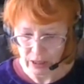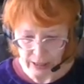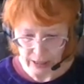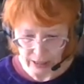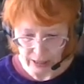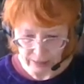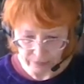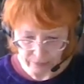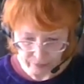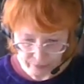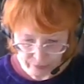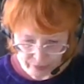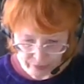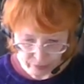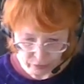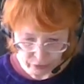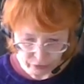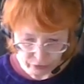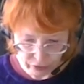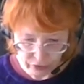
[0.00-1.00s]
They
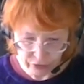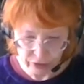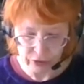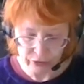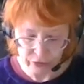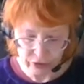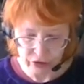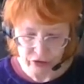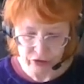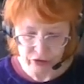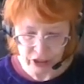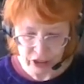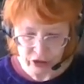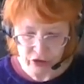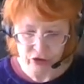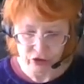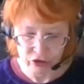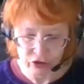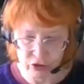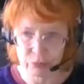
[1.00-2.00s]
wanted the
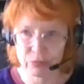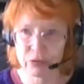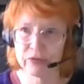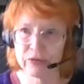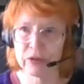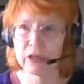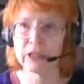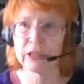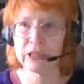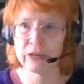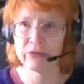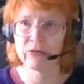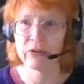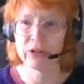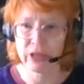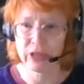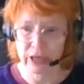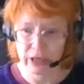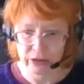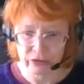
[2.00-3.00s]
teacher to provide
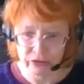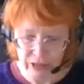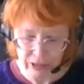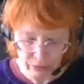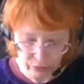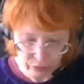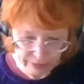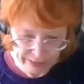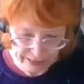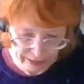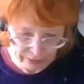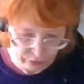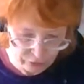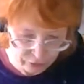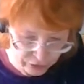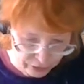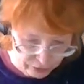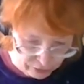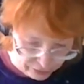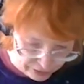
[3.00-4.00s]
everything and tell them how
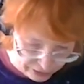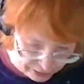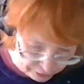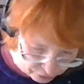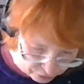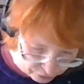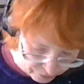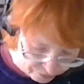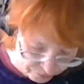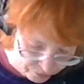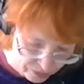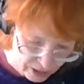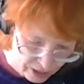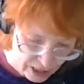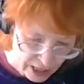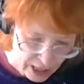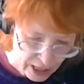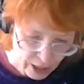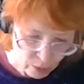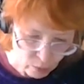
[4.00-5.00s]
to do things.
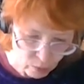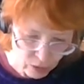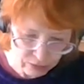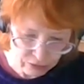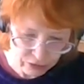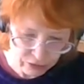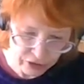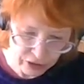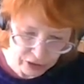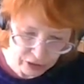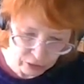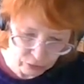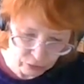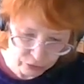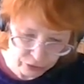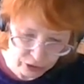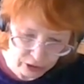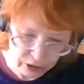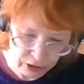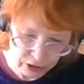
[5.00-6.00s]
Whereas the older